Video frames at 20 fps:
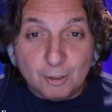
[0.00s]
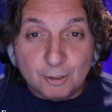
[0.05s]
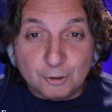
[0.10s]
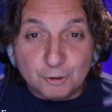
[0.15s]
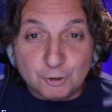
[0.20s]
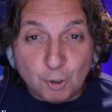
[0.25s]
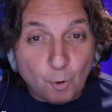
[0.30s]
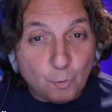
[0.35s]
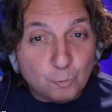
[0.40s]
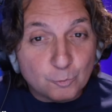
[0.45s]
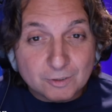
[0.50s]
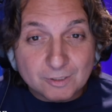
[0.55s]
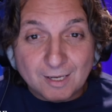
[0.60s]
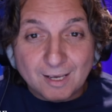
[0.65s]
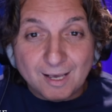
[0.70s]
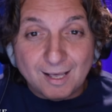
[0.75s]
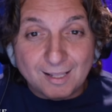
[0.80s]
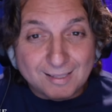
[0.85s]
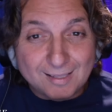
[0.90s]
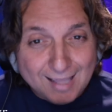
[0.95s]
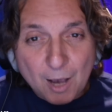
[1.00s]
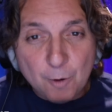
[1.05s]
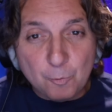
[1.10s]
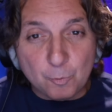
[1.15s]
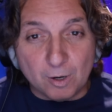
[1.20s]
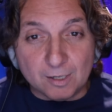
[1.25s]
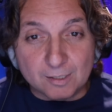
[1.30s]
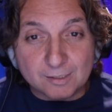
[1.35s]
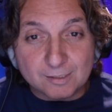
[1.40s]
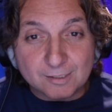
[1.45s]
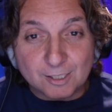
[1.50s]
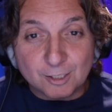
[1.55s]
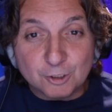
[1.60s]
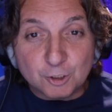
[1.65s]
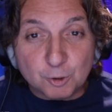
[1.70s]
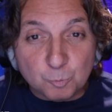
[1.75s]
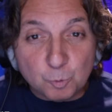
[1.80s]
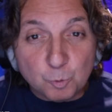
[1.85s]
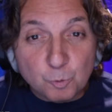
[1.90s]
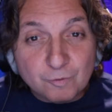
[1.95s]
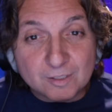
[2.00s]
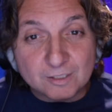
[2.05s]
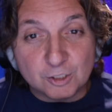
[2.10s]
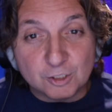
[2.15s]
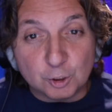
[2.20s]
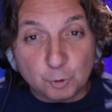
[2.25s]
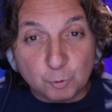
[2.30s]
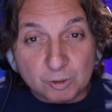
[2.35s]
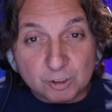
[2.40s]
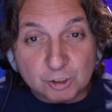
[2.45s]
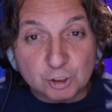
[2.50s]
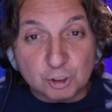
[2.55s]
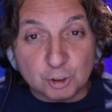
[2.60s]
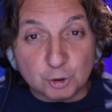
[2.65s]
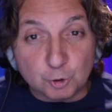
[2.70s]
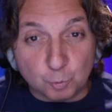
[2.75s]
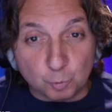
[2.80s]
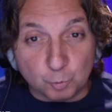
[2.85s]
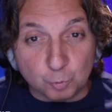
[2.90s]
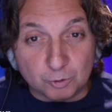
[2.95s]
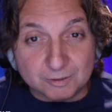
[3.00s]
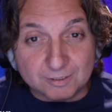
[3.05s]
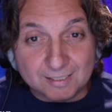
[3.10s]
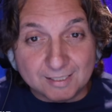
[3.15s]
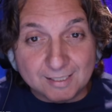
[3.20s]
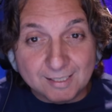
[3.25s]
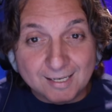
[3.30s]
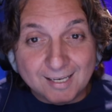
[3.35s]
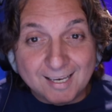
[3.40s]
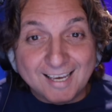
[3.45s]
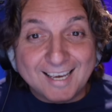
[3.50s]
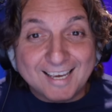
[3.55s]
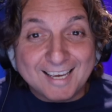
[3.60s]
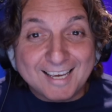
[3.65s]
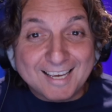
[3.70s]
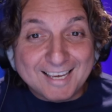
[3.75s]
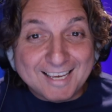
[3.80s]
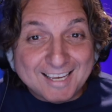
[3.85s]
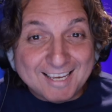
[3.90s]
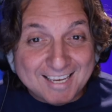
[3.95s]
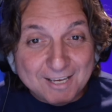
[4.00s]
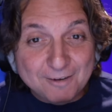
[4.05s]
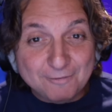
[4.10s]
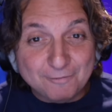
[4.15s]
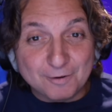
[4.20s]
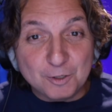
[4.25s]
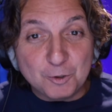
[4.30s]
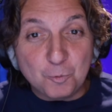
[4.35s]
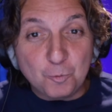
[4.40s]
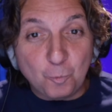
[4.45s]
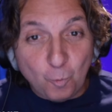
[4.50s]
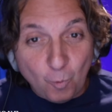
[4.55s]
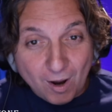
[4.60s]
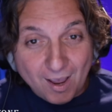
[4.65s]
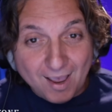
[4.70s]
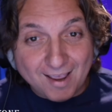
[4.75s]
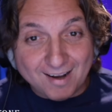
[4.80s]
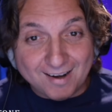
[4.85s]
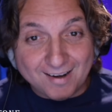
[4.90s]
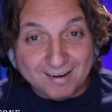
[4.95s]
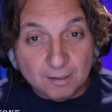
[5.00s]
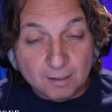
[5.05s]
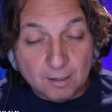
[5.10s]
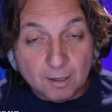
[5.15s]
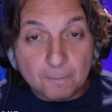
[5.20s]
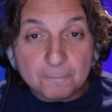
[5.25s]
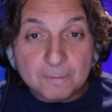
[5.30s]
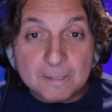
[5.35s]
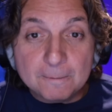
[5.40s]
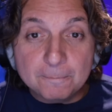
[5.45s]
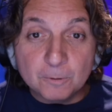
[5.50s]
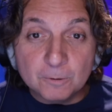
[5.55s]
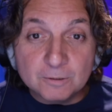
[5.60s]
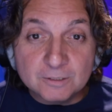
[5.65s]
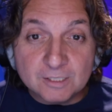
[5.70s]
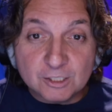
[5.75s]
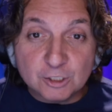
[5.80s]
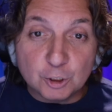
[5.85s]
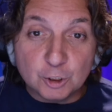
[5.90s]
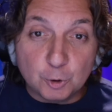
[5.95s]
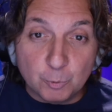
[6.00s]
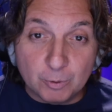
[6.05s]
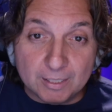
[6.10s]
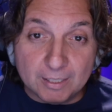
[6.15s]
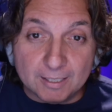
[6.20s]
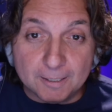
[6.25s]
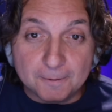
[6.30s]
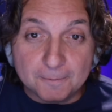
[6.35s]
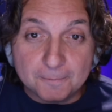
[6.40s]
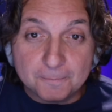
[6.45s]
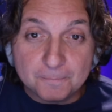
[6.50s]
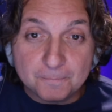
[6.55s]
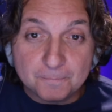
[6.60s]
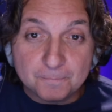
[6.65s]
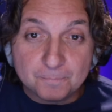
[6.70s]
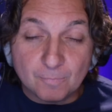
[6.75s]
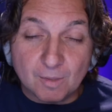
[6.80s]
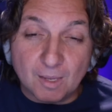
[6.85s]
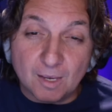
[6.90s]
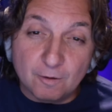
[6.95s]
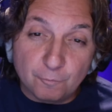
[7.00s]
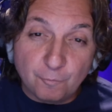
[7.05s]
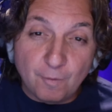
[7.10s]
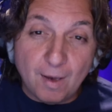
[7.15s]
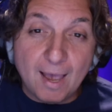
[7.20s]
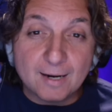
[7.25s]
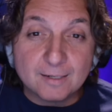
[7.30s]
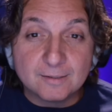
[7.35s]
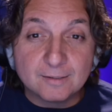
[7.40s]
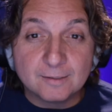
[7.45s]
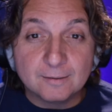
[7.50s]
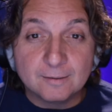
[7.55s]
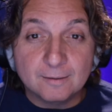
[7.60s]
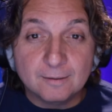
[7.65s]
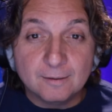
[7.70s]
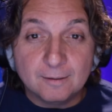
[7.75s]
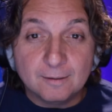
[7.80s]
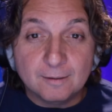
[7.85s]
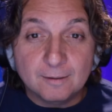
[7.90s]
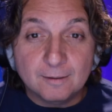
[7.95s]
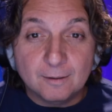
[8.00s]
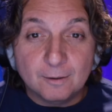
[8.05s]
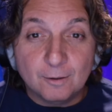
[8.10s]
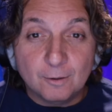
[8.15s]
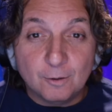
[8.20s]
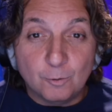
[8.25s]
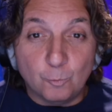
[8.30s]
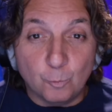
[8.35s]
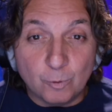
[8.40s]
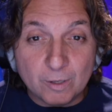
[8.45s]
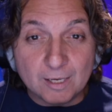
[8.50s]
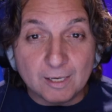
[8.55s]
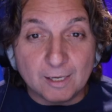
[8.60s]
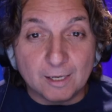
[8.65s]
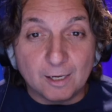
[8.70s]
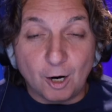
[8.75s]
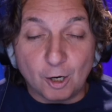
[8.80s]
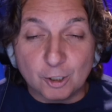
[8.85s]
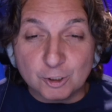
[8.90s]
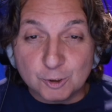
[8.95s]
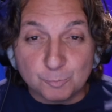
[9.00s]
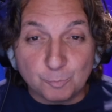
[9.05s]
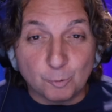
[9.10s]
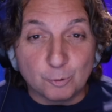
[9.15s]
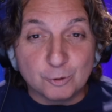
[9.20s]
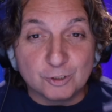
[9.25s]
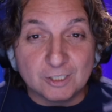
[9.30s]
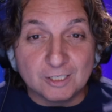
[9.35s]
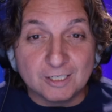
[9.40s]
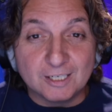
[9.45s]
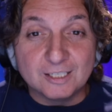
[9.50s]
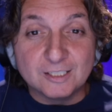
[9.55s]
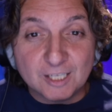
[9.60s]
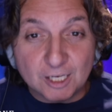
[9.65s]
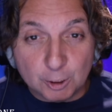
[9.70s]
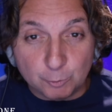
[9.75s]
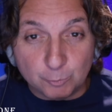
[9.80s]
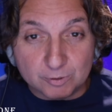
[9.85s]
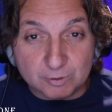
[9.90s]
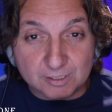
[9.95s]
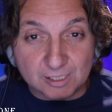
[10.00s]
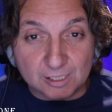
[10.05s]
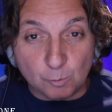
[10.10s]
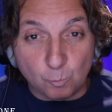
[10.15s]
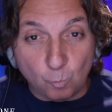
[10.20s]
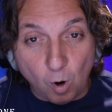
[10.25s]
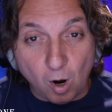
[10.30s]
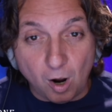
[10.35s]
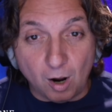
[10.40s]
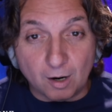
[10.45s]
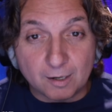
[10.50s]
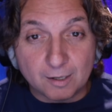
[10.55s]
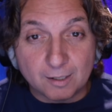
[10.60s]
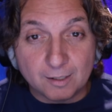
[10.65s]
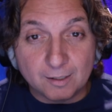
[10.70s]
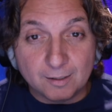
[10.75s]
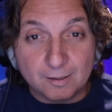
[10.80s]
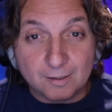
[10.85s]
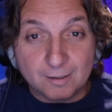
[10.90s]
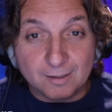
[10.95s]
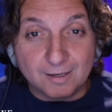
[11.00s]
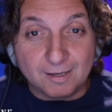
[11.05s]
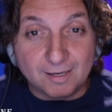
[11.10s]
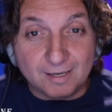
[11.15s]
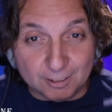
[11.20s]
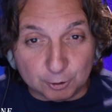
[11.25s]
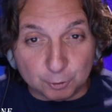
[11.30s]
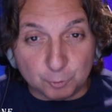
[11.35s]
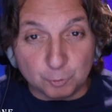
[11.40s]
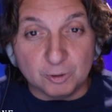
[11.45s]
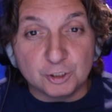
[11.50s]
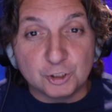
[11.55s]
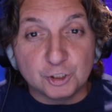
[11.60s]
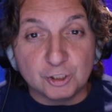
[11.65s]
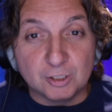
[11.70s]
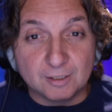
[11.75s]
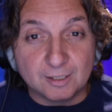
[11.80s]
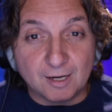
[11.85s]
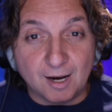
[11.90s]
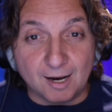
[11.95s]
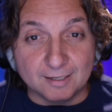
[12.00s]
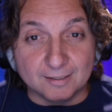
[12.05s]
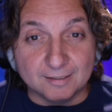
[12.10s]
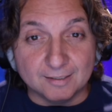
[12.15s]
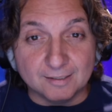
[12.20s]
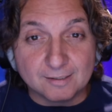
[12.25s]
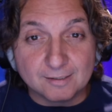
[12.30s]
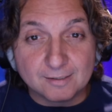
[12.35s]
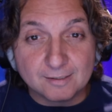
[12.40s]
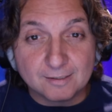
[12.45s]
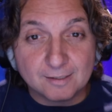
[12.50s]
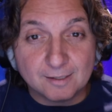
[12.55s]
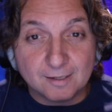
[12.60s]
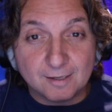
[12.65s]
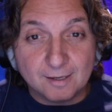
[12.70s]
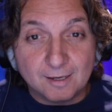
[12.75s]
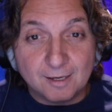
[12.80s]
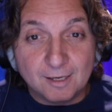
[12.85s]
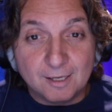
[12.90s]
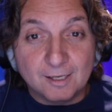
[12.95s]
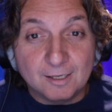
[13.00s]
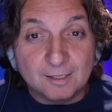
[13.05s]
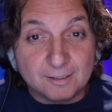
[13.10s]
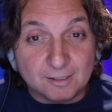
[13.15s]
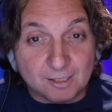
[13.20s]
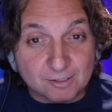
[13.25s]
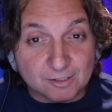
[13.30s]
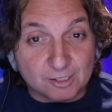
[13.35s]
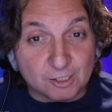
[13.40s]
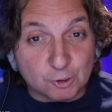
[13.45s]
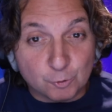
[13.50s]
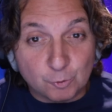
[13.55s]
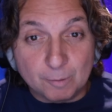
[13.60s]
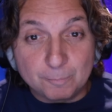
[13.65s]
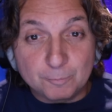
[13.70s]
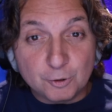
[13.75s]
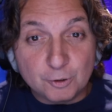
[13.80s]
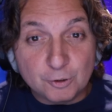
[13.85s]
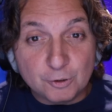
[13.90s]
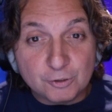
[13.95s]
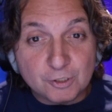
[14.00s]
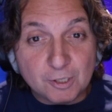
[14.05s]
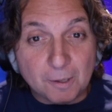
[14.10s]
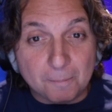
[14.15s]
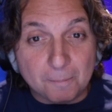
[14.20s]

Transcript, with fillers: don't allow us to move into Christian cruelty even when people disagree. In fact, we are supposed to continuously walk in Christian kindness. Does the scriptures